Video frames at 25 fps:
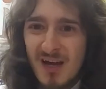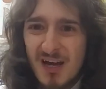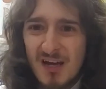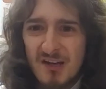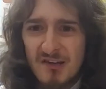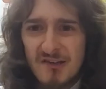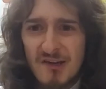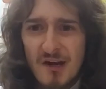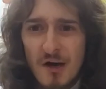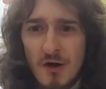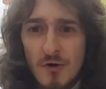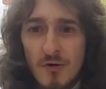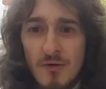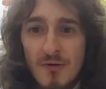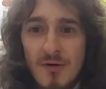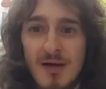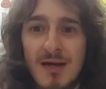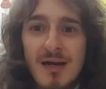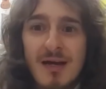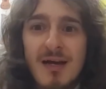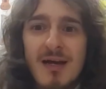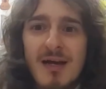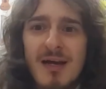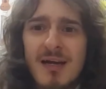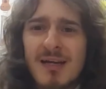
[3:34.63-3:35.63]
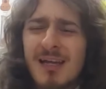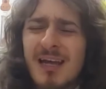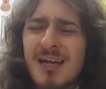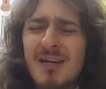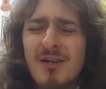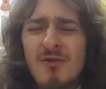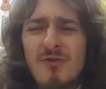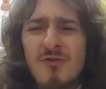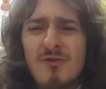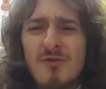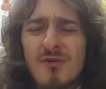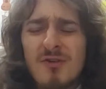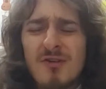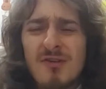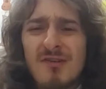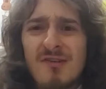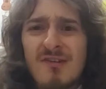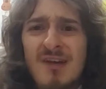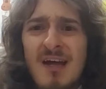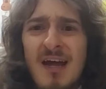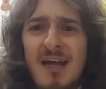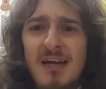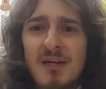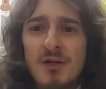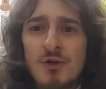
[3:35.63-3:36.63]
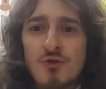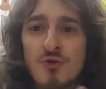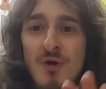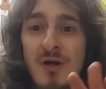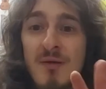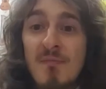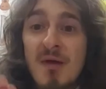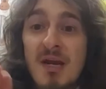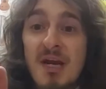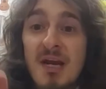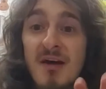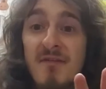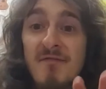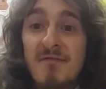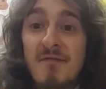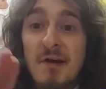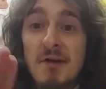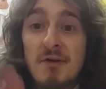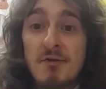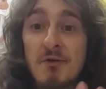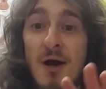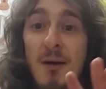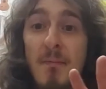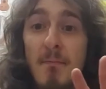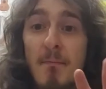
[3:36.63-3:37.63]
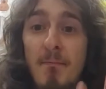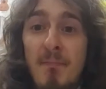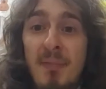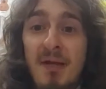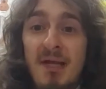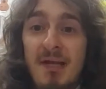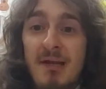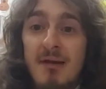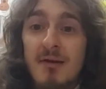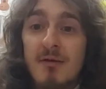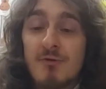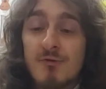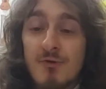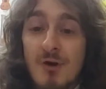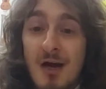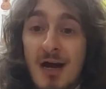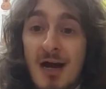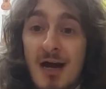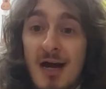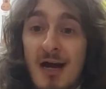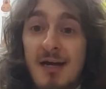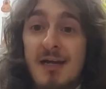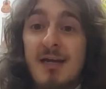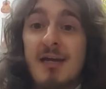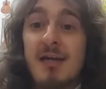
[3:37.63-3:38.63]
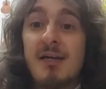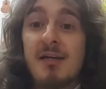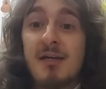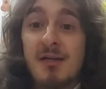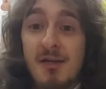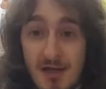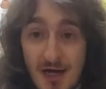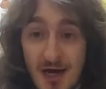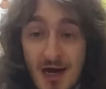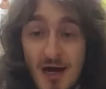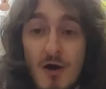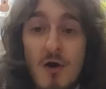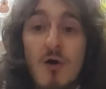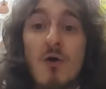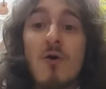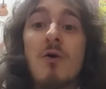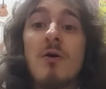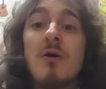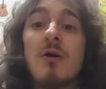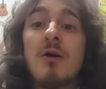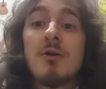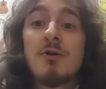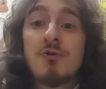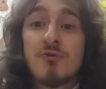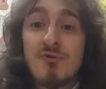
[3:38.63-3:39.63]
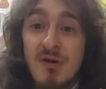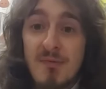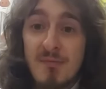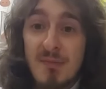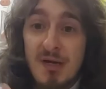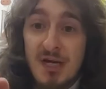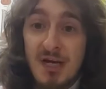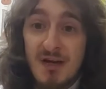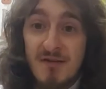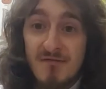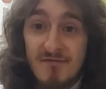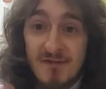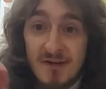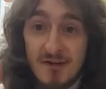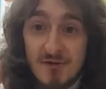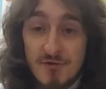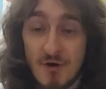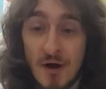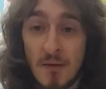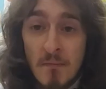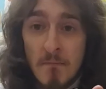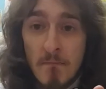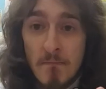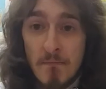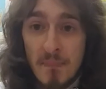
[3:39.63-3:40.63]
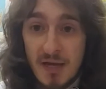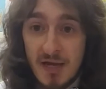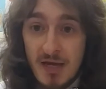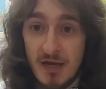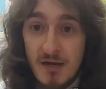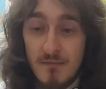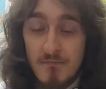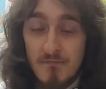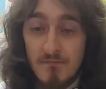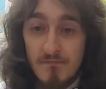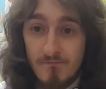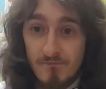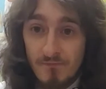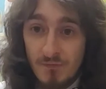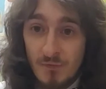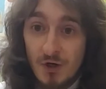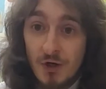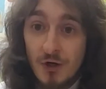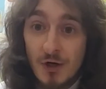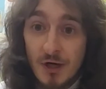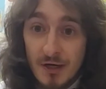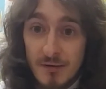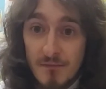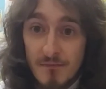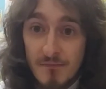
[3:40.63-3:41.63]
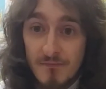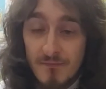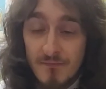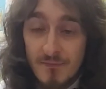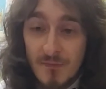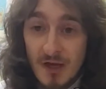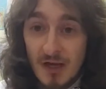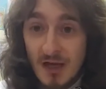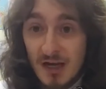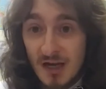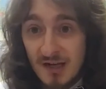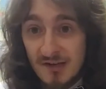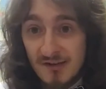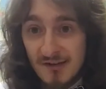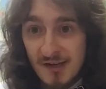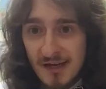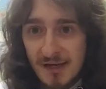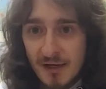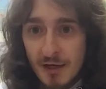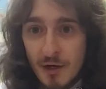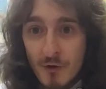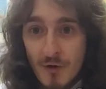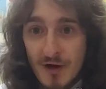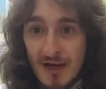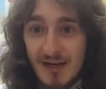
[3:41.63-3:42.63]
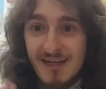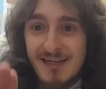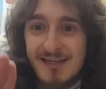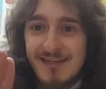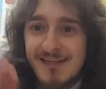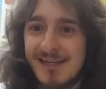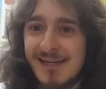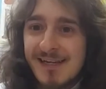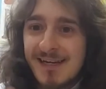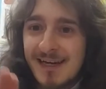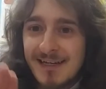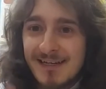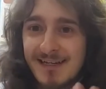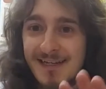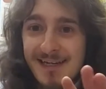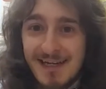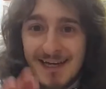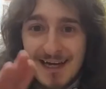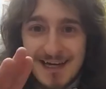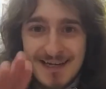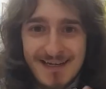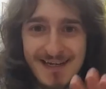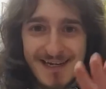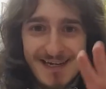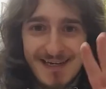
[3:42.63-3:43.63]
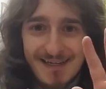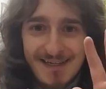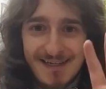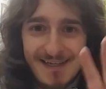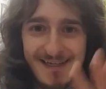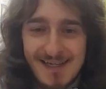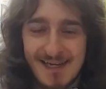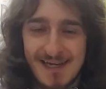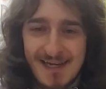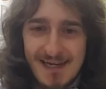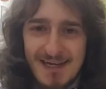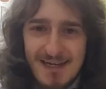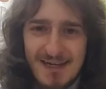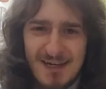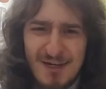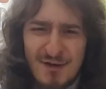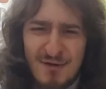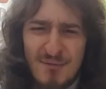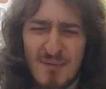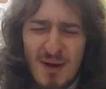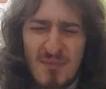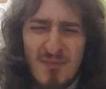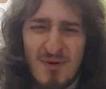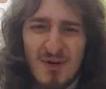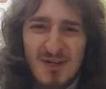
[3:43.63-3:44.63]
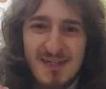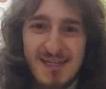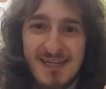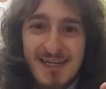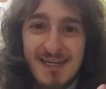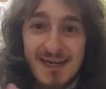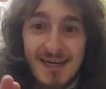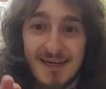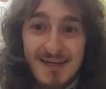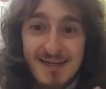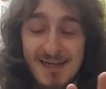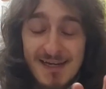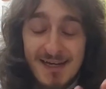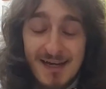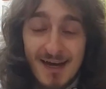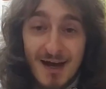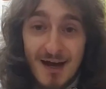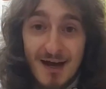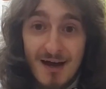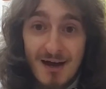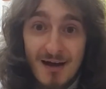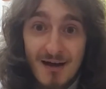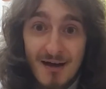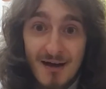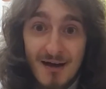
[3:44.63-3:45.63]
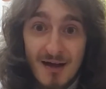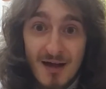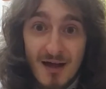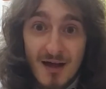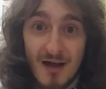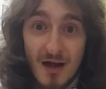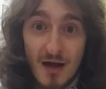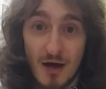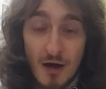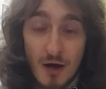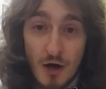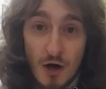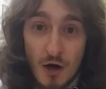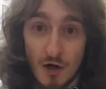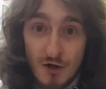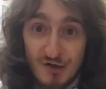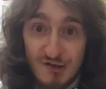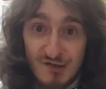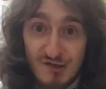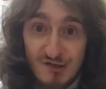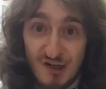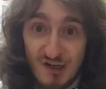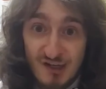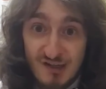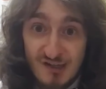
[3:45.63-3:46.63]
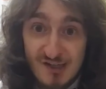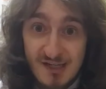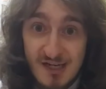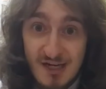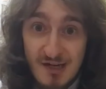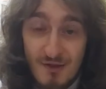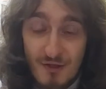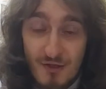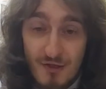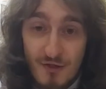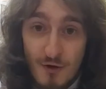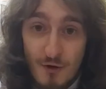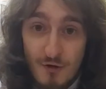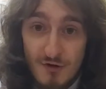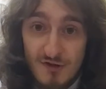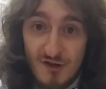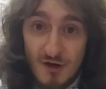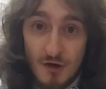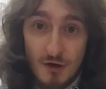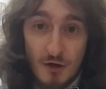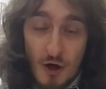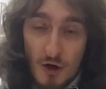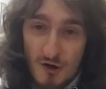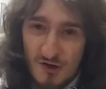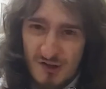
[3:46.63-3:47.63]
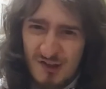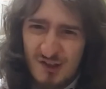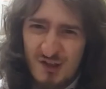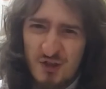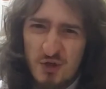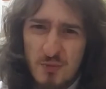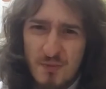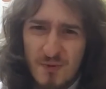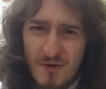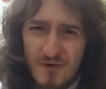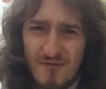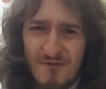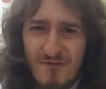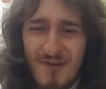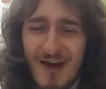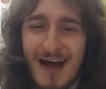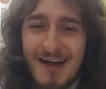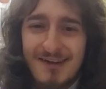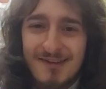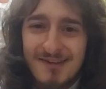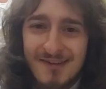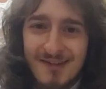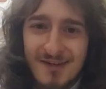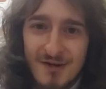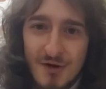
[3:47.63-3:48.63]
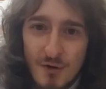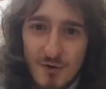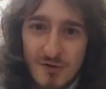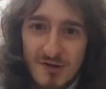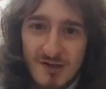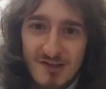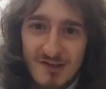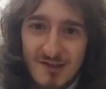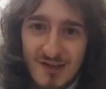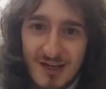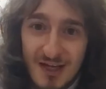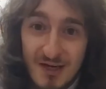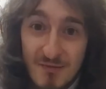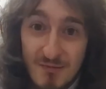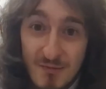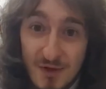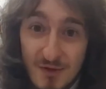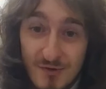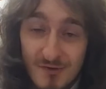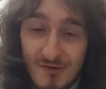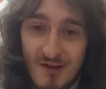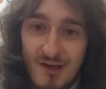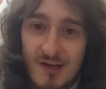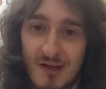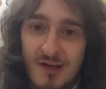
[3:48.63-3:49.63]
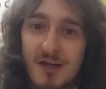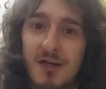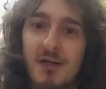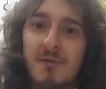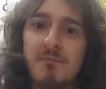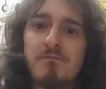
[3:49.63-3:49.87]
So can you say dreaming of a drum beat? Try it. Go. Dreaming of a drum beat. Good. It's like going tika tika tee tee. Because remember, tika tika are 16th notes, are our super fast notes in music.